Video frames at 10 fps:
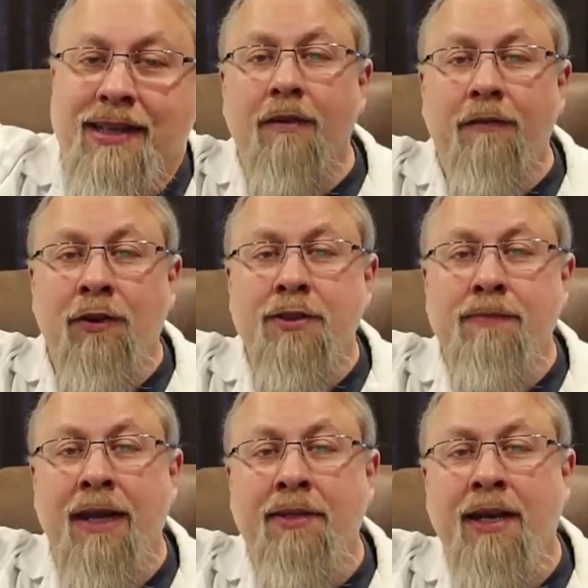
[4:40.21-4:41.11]

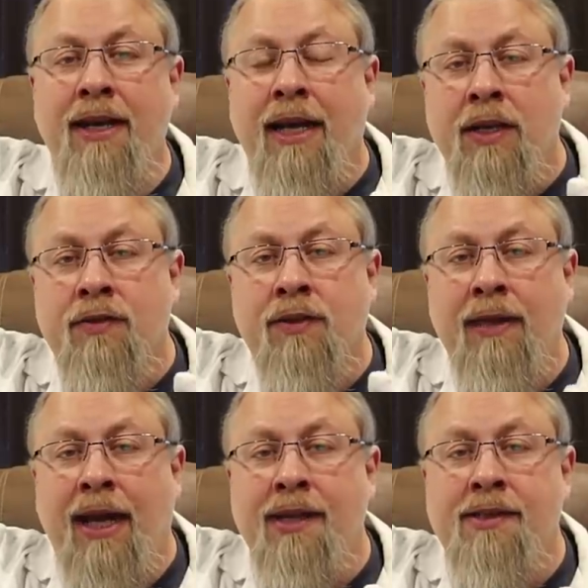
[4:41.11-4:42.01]
First method is from
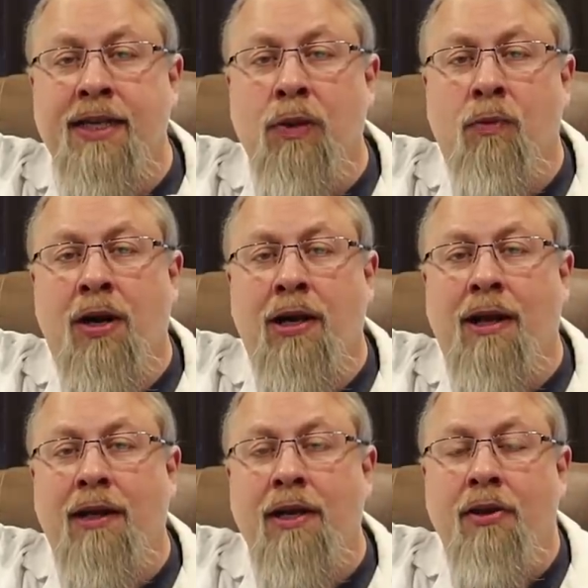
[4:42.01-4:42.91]
A C wall
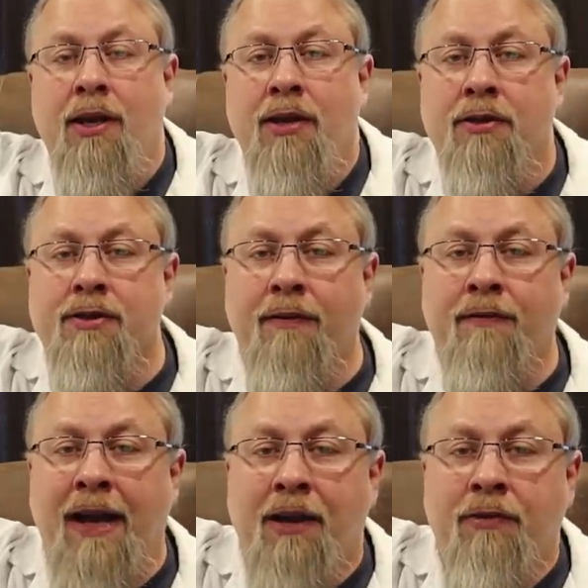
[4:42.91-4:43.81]
outlet. You can use the
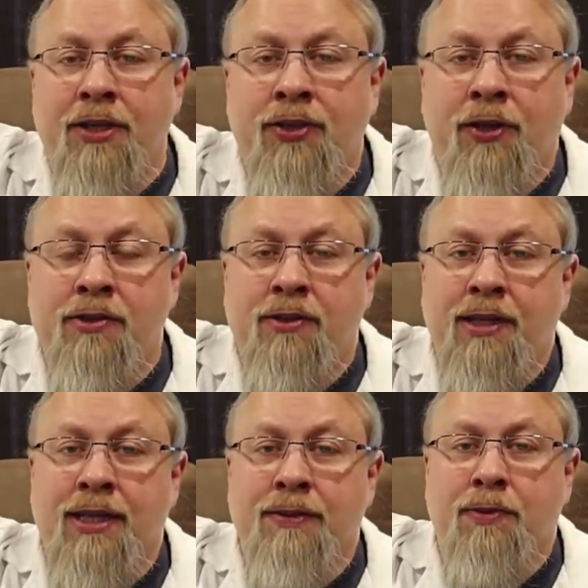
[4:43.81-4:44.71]
factory charger
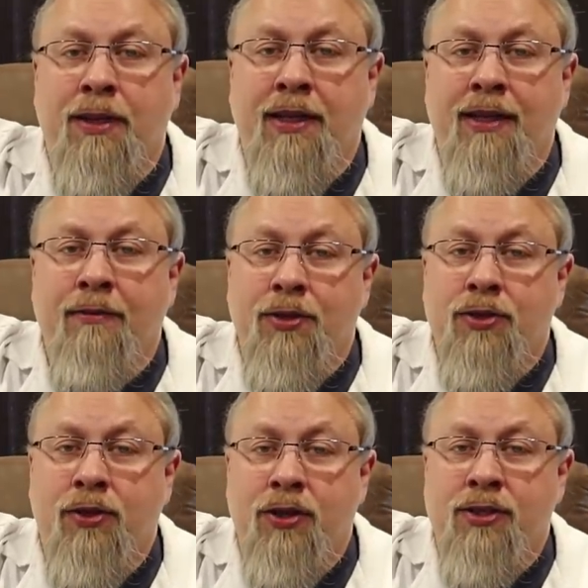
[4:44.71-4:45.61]
that comes with it,
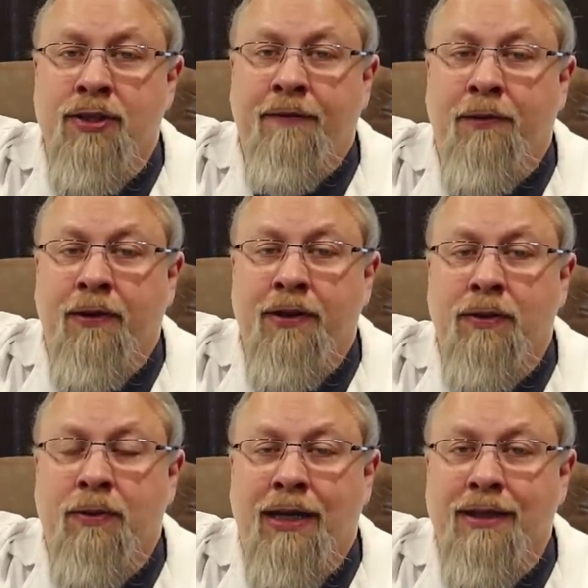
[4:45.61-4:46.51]
which charges at four
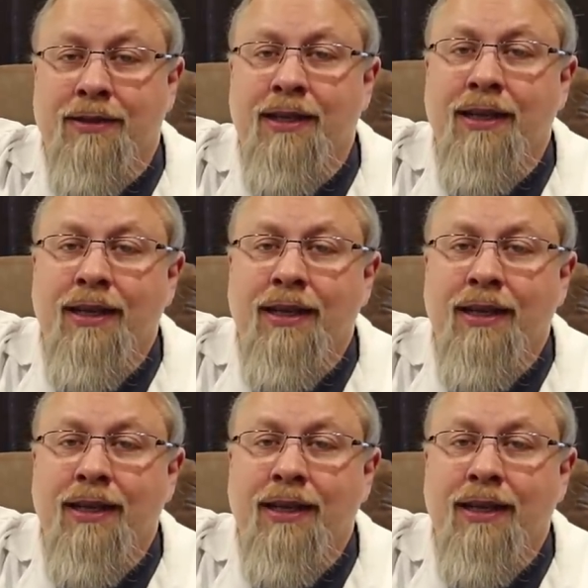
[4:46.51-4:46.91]
hundred watts.